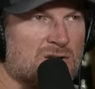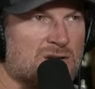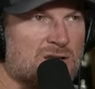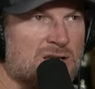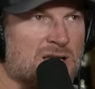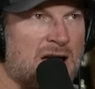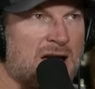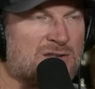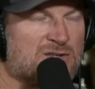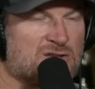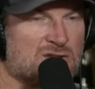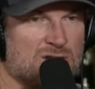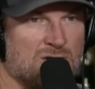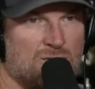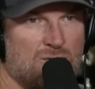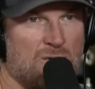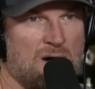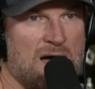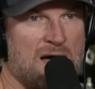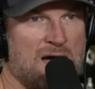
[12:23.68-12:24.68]
catching a
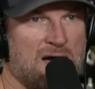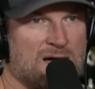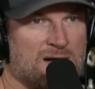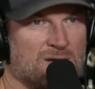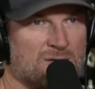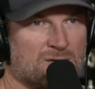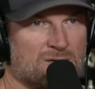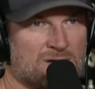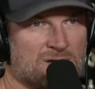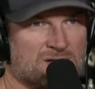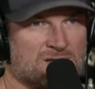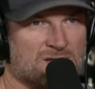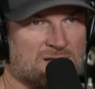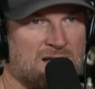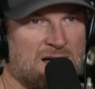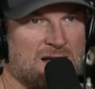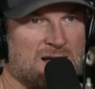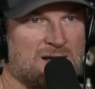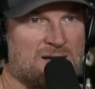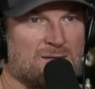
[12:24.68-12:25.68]
ride on this
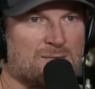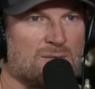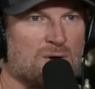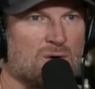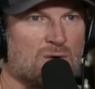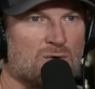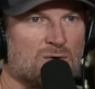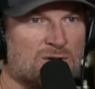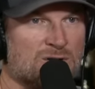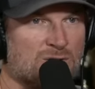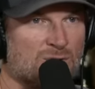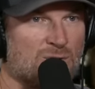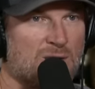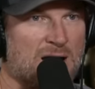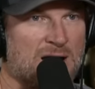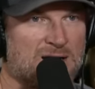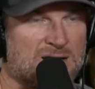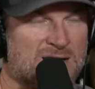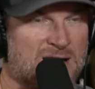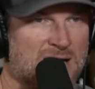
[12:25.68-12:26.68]
lightning bolt at the
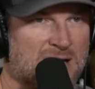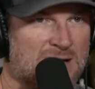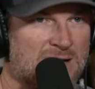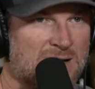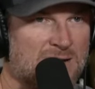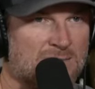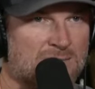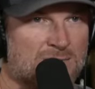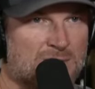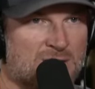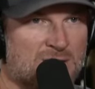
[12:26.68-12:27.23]
right time,